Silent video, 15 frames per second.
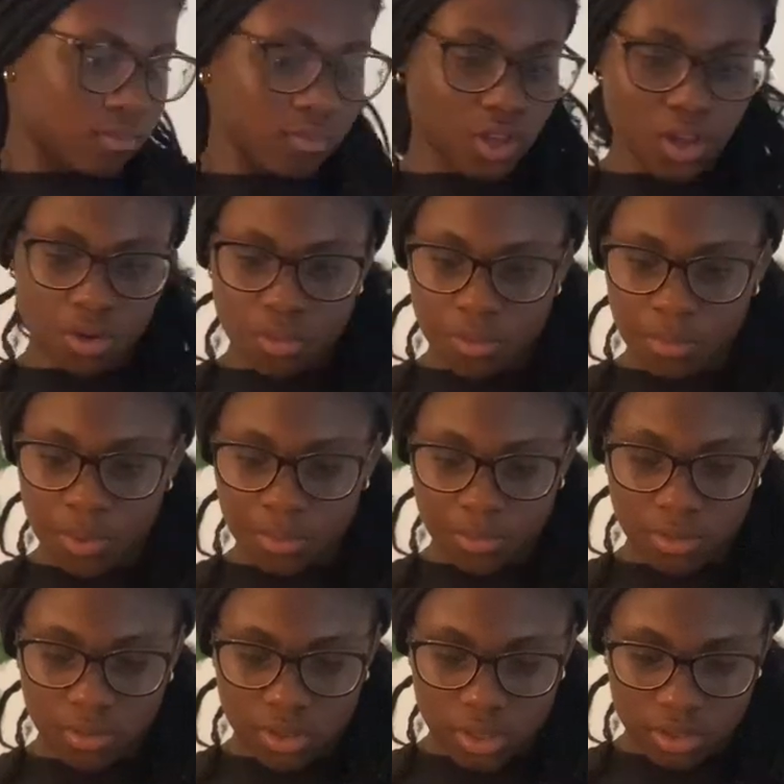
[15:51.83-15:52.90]
I don't
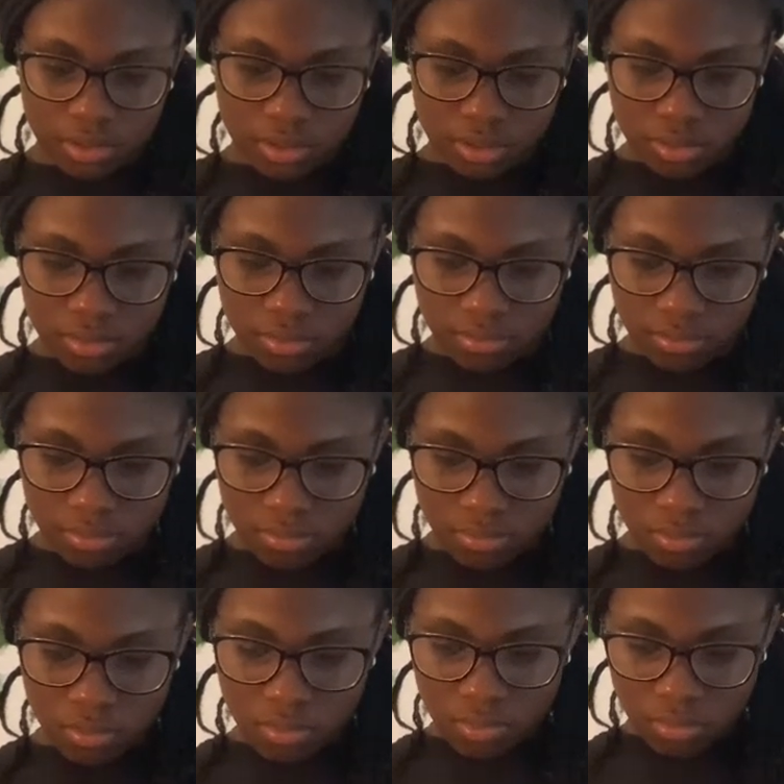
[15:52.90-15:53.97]
remember what this is.
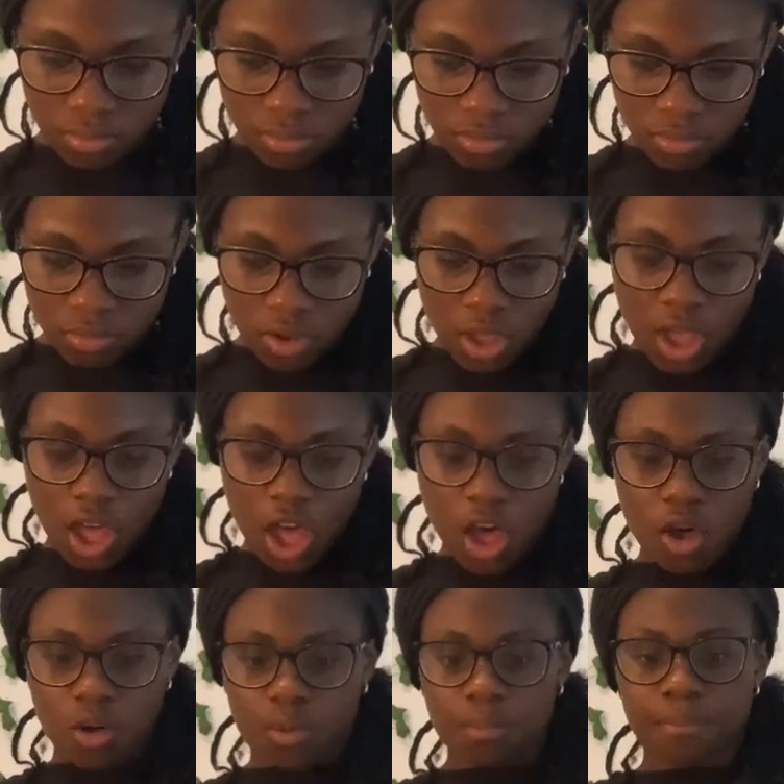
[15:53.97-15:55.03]

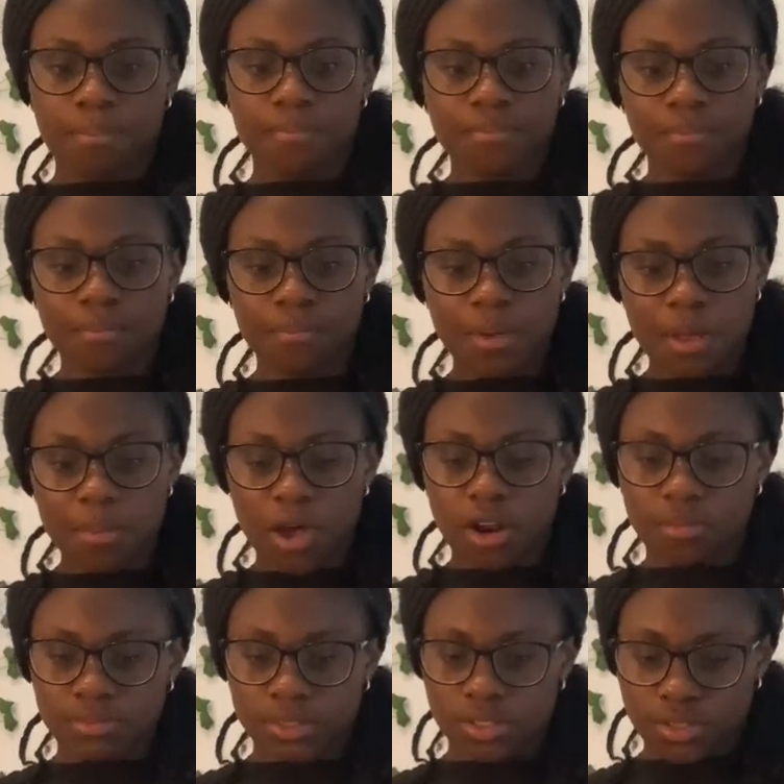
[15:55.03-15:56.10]
Oh, bell
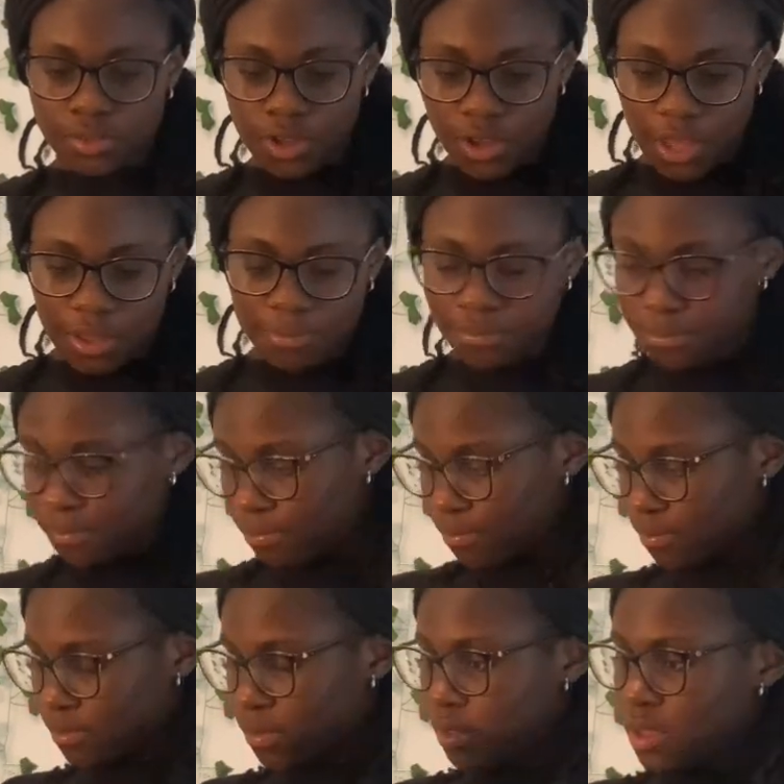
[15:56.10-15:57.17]
bottoms. Okay.
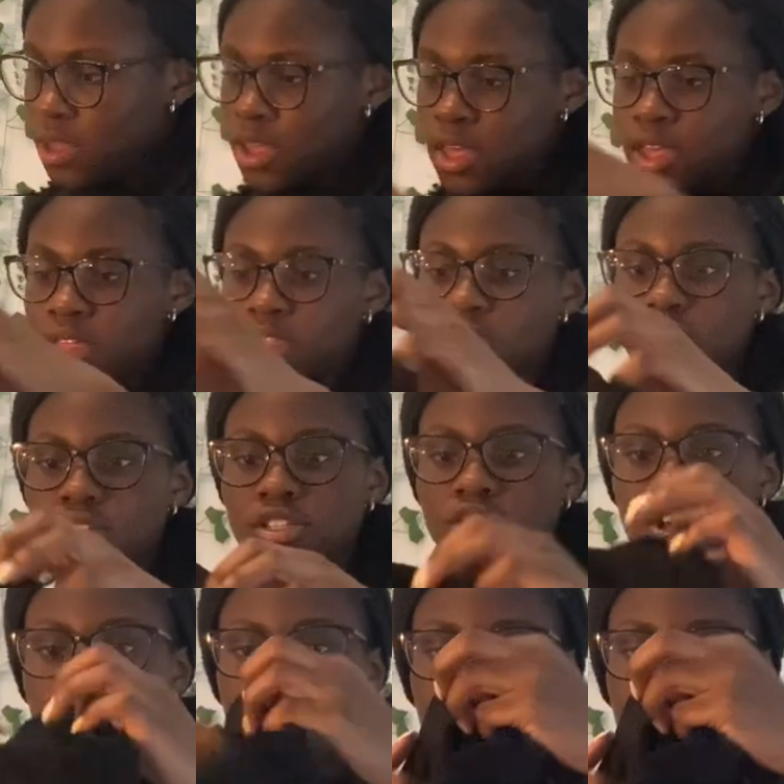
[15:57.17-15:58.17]
These are